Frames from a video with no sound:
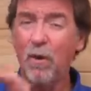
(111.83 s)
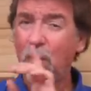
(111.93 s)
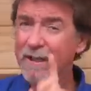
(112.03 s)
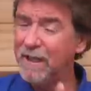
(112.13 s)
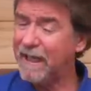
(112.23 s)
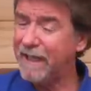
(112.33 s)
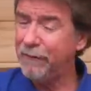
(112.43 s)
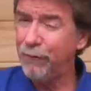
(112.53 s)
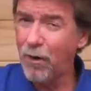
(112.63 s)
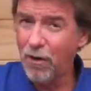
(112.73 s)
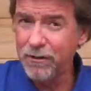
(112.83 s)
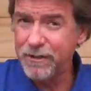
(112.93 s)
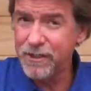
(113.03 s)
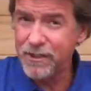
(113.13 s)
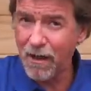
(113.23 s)
when you get it wrong
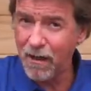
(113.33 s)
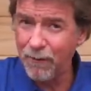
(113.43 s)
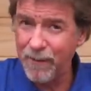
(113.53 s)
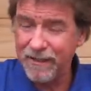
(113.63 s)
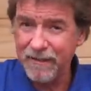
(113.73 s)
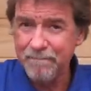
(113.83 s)
to start with.